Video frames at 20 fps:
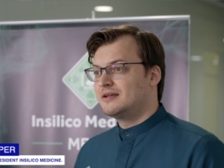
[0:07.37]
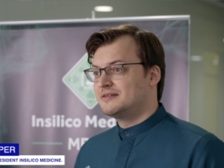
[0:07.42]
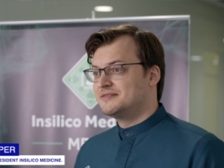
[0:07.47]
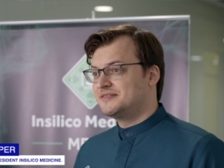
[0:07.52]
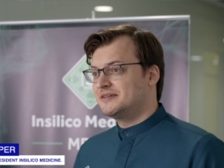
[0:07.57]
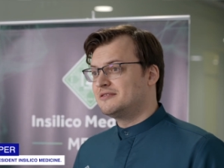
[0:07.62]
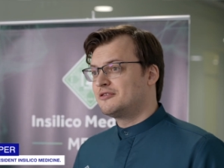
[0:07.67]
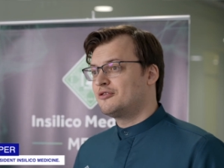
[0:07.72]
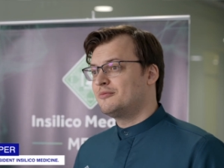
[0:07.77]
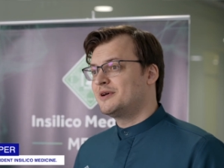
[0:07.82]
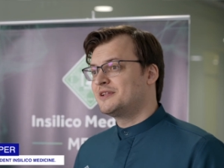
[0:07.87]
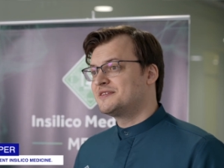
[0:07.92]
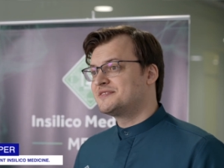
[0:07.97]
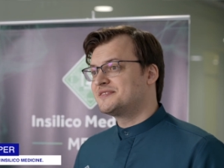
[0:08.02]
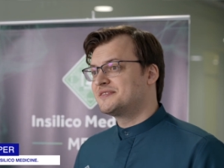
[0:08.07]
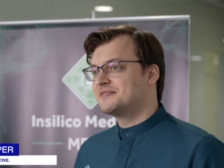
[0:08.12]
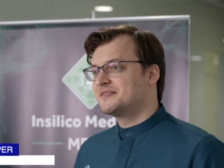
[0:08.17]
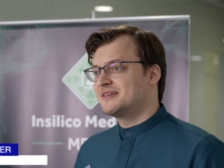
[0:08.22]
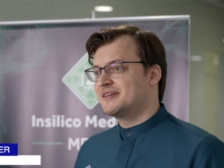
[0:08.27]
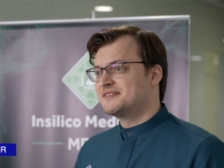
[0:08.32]
Insilico
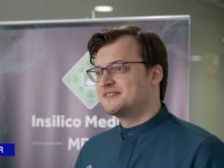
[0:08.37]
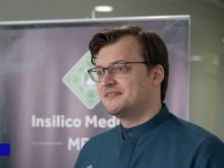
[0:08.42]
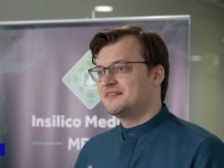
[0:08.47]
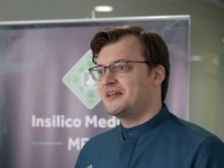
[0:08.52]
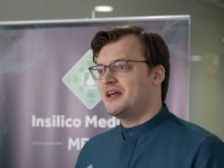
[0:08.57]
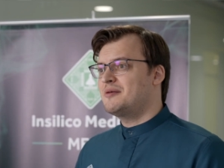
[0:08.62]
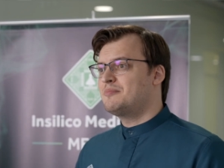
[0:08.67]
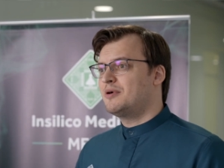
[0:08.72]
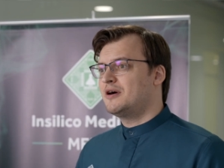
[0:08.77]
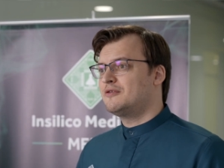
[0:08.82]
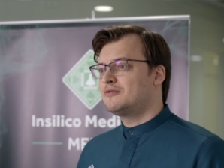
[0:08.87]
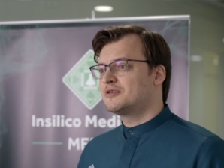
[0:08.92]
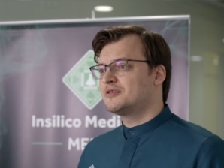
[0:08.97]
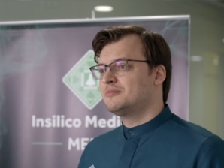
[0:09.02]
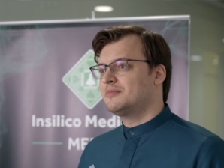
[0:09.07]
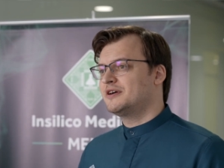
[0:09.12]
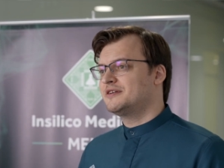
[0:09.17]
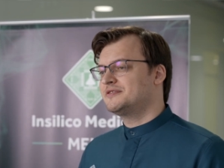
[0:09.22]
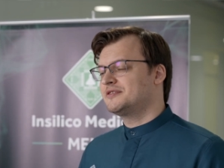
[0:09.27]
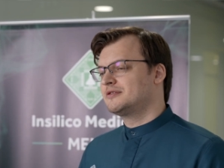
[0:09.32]
Medicine is an
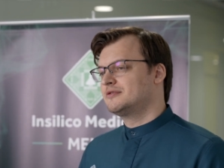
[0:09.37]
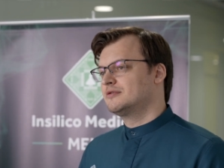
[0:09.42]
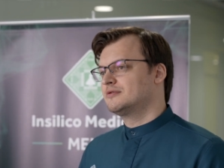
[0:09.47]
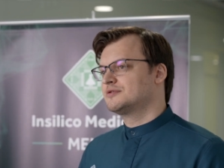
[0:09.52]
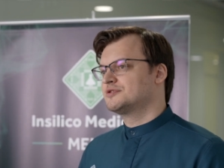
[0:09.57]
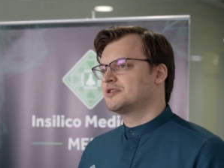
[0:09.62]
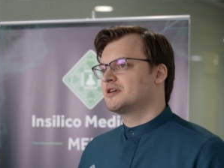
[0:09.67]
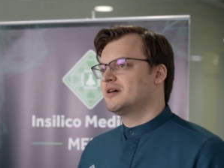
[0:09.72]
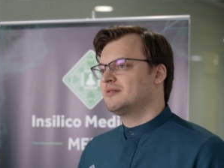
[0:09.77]
AI-powered biotechnology